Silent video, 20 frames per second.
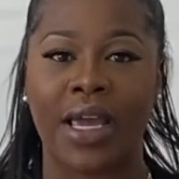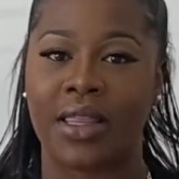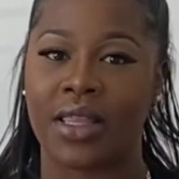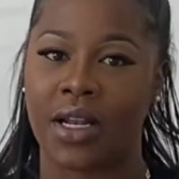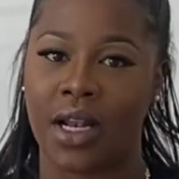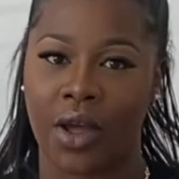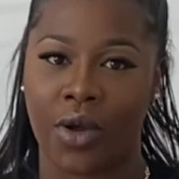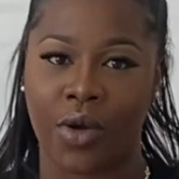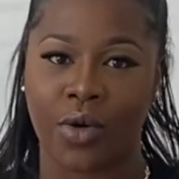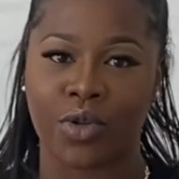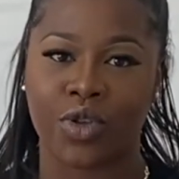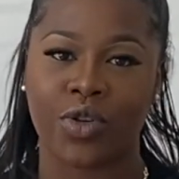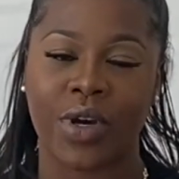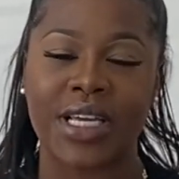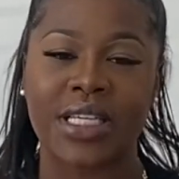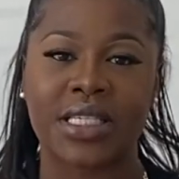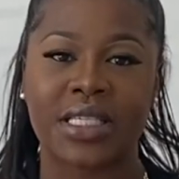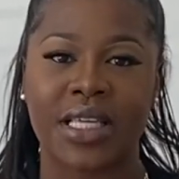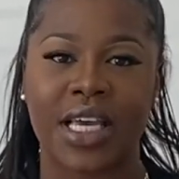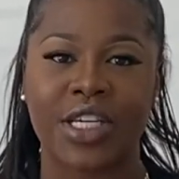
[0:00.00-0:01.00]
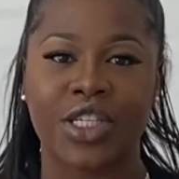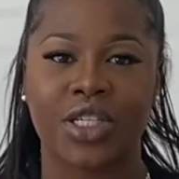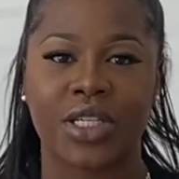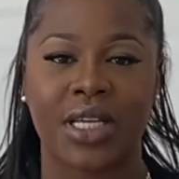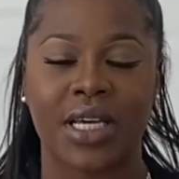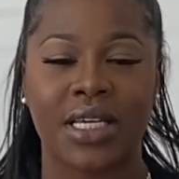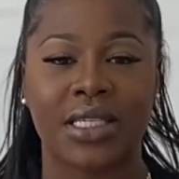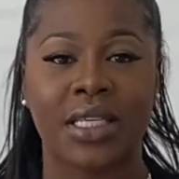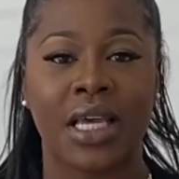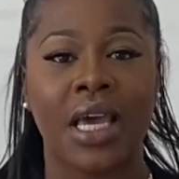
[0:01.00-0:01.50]
the local train station
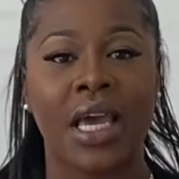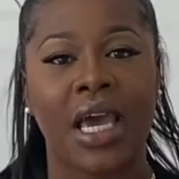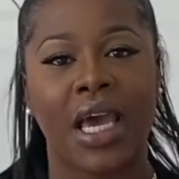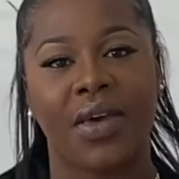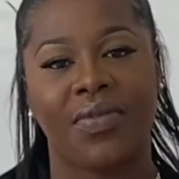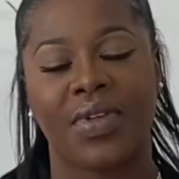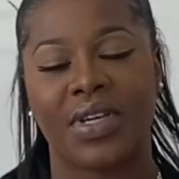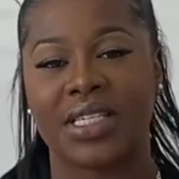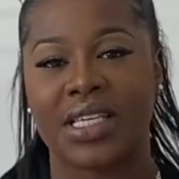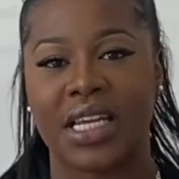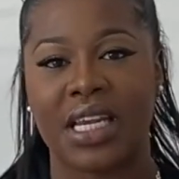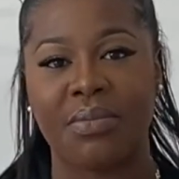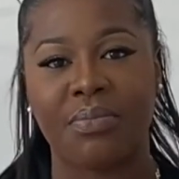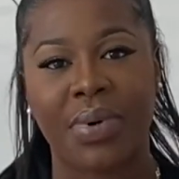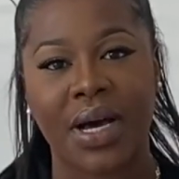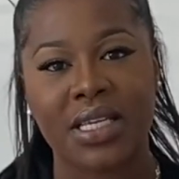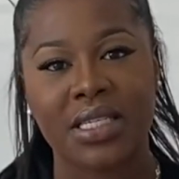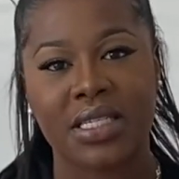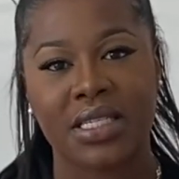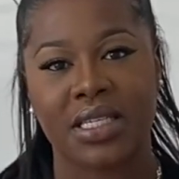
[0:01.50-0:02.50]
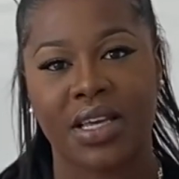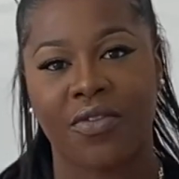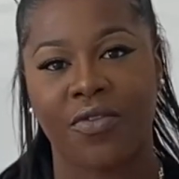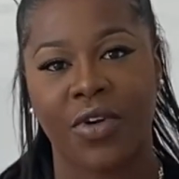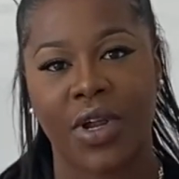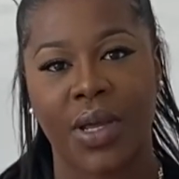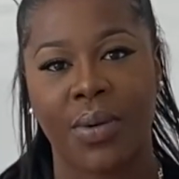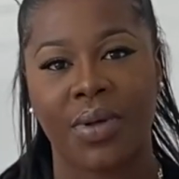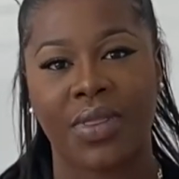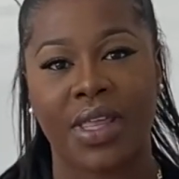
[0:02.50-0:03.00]
is, if there's any buses that
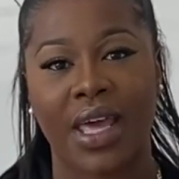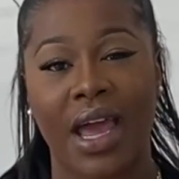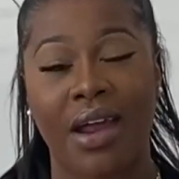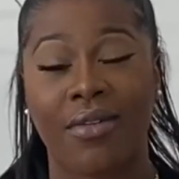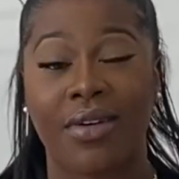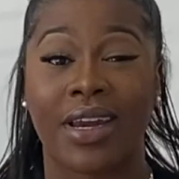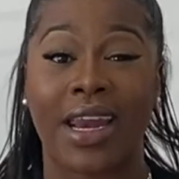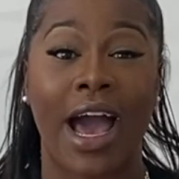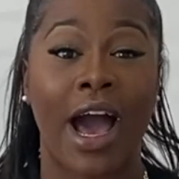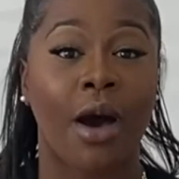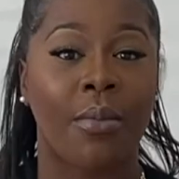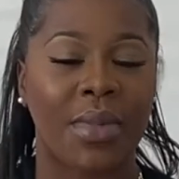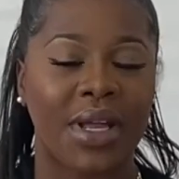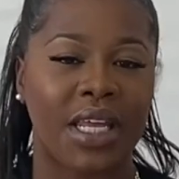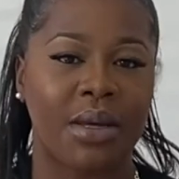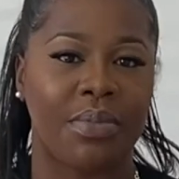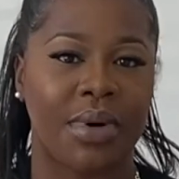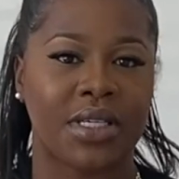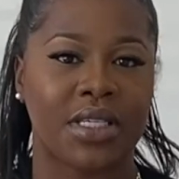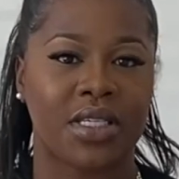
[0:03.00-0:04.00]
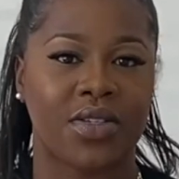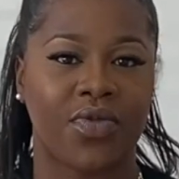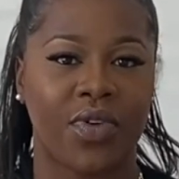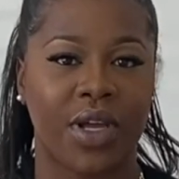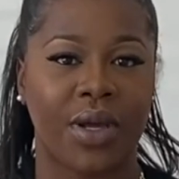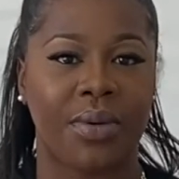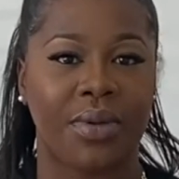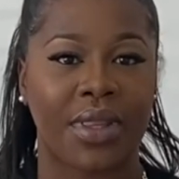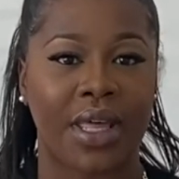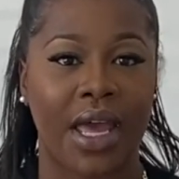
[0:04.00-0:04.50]
frequent the area and how many buses
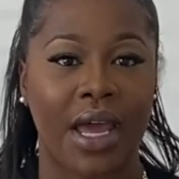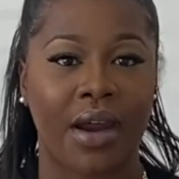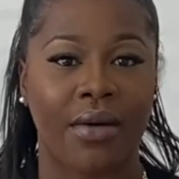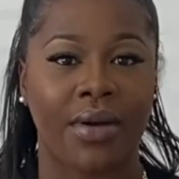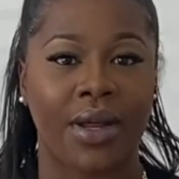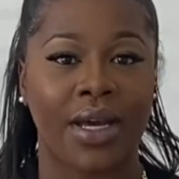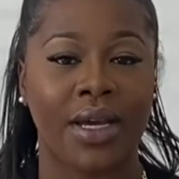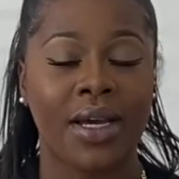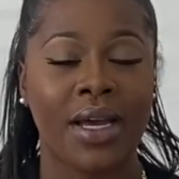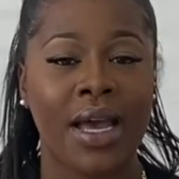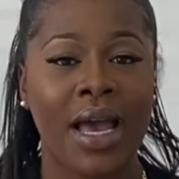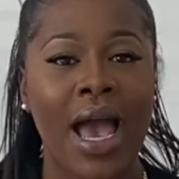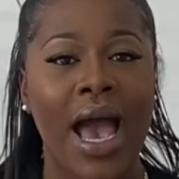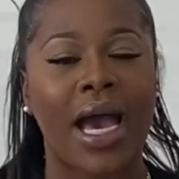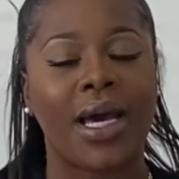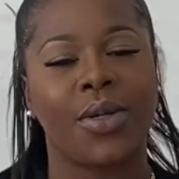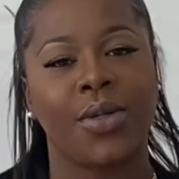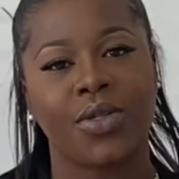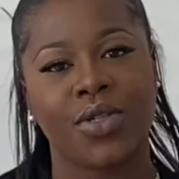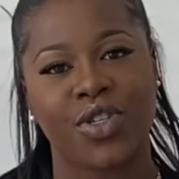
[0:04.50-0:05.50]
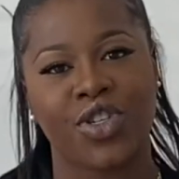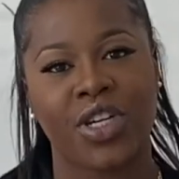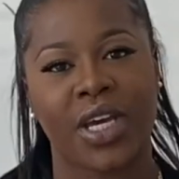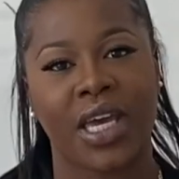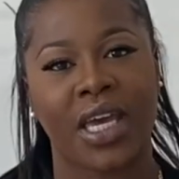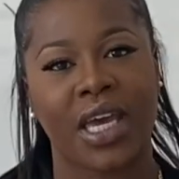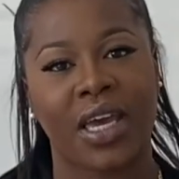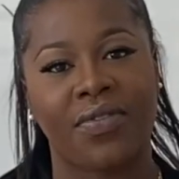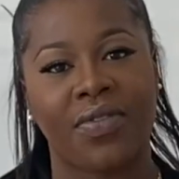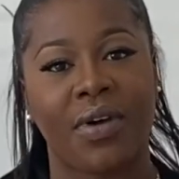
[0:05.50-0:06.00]
frequent the area, and also
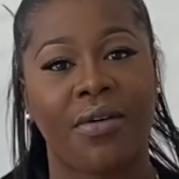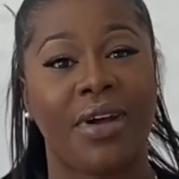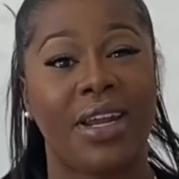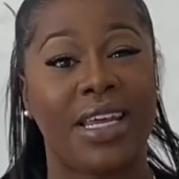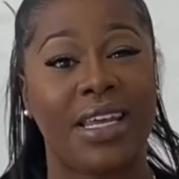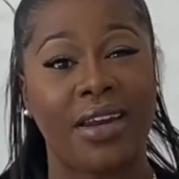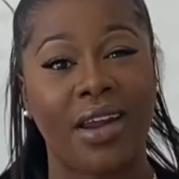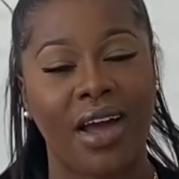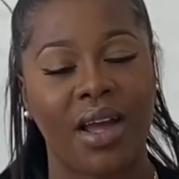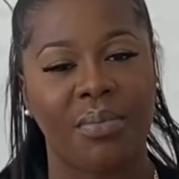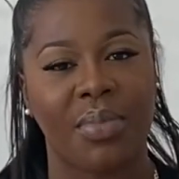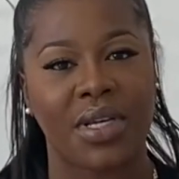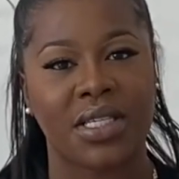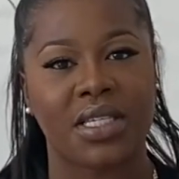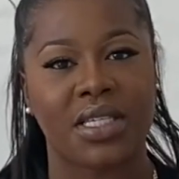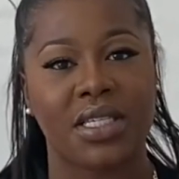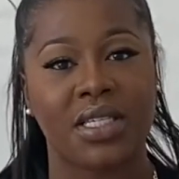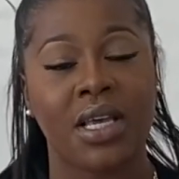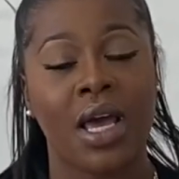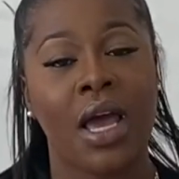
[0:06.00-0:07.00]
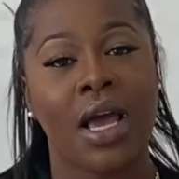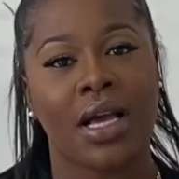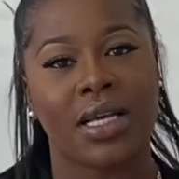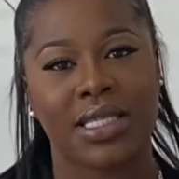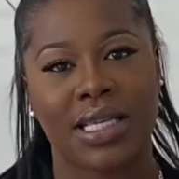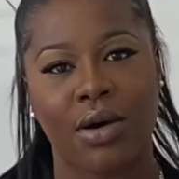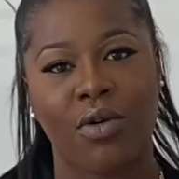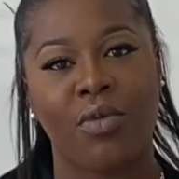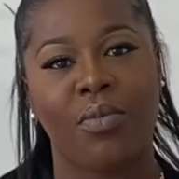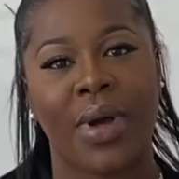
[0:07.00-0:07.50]
checking if there are any night buses, because
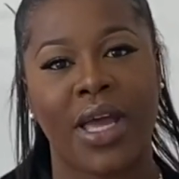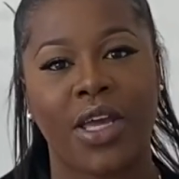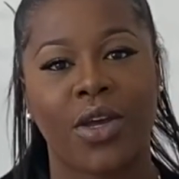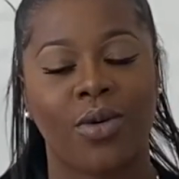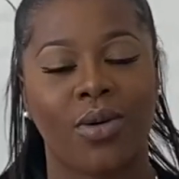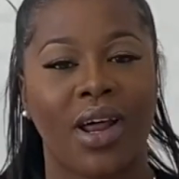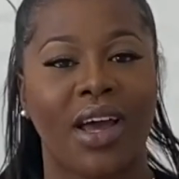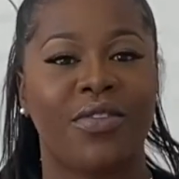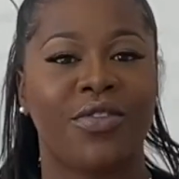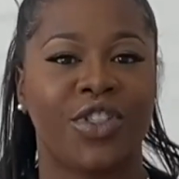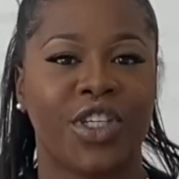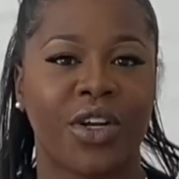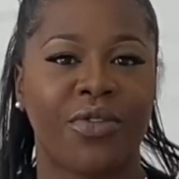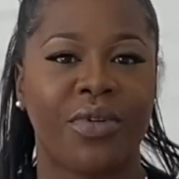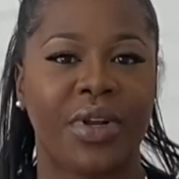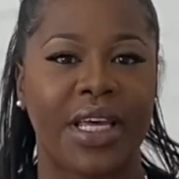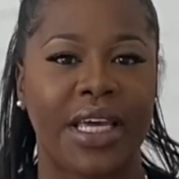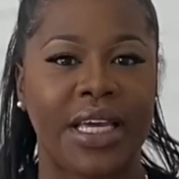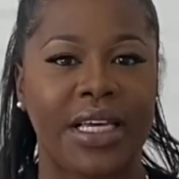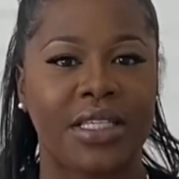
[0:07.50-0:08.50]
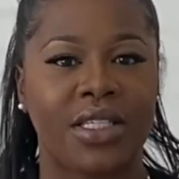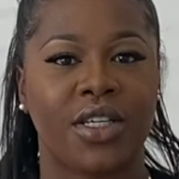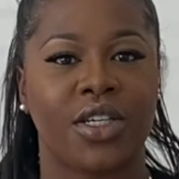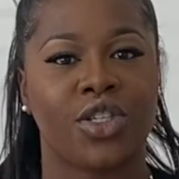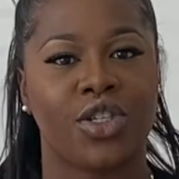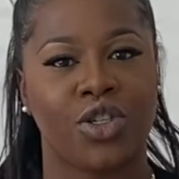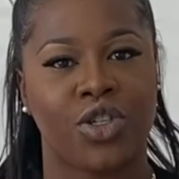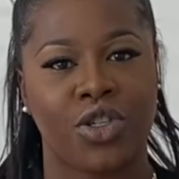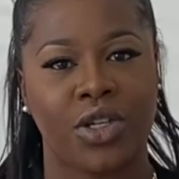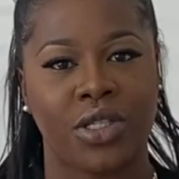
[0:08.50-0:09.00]
that will make your life generally easier
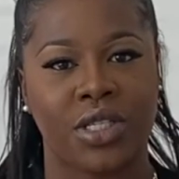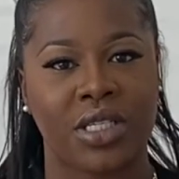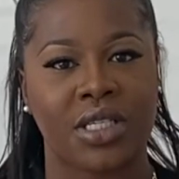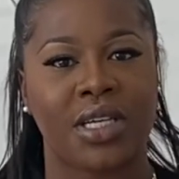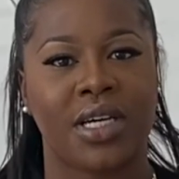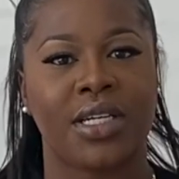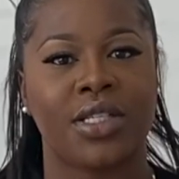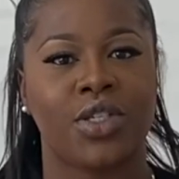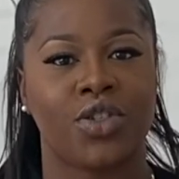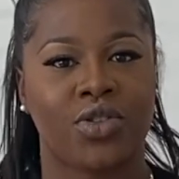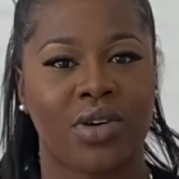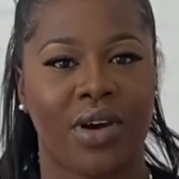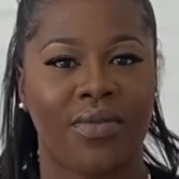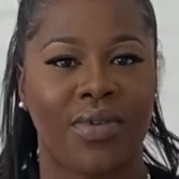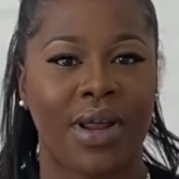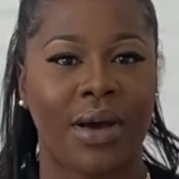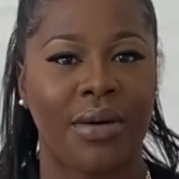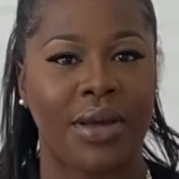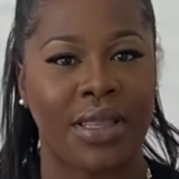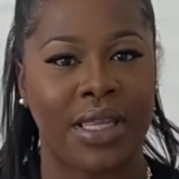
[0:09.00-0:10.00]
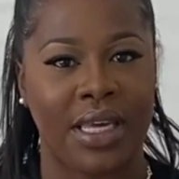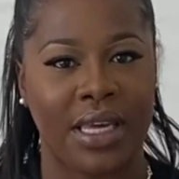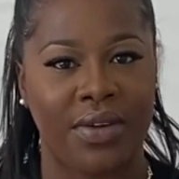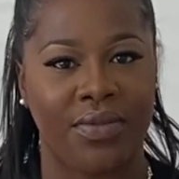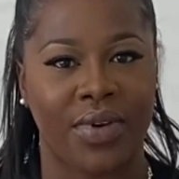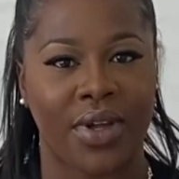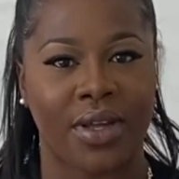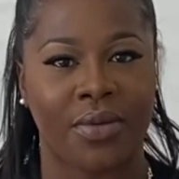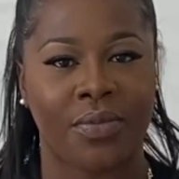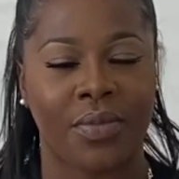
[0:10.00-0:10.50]
should you decide to travel out in the
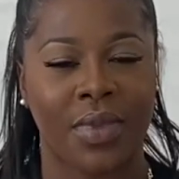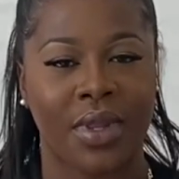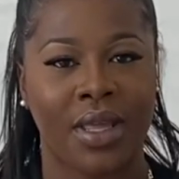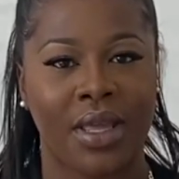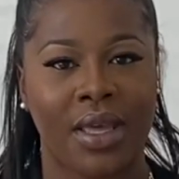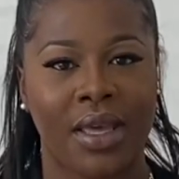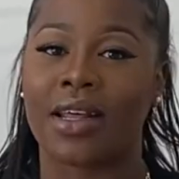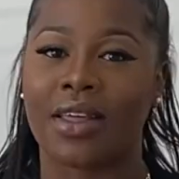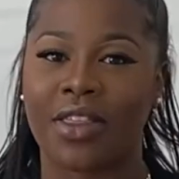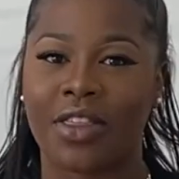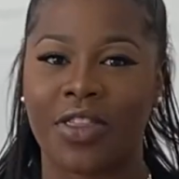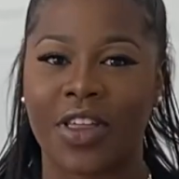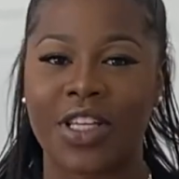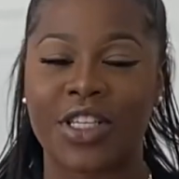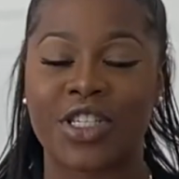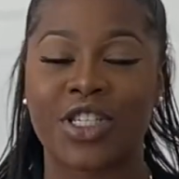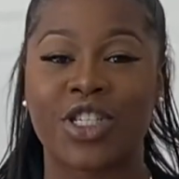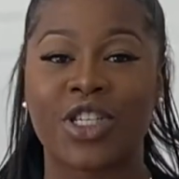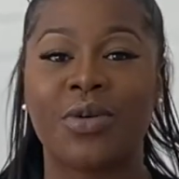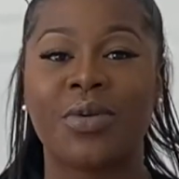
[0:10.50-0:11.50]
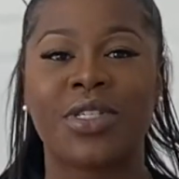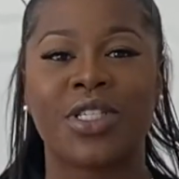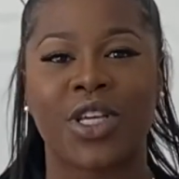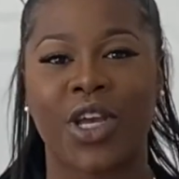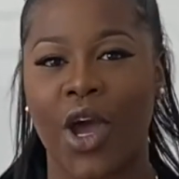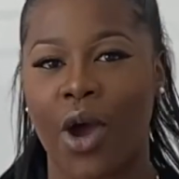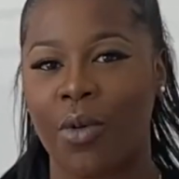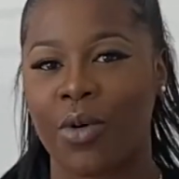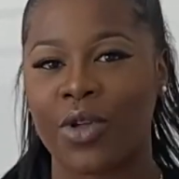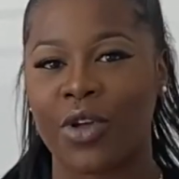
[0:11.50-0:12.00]
evening. Another thing to do is to
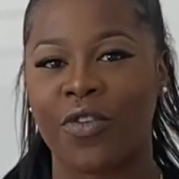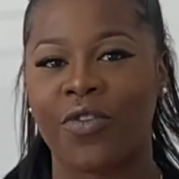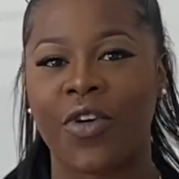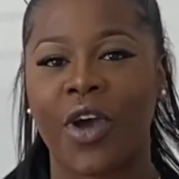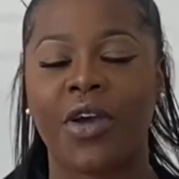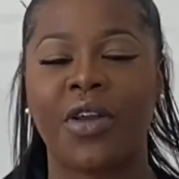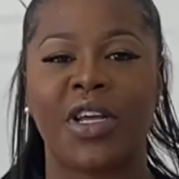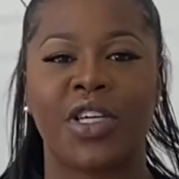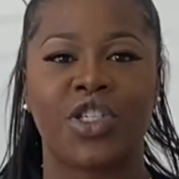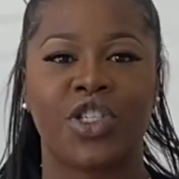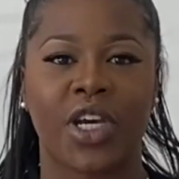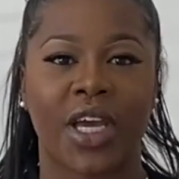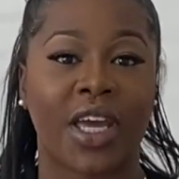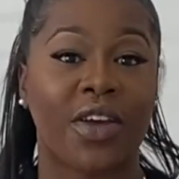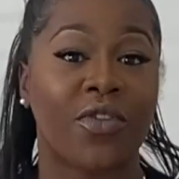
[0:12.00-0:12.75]
go on your phone and check if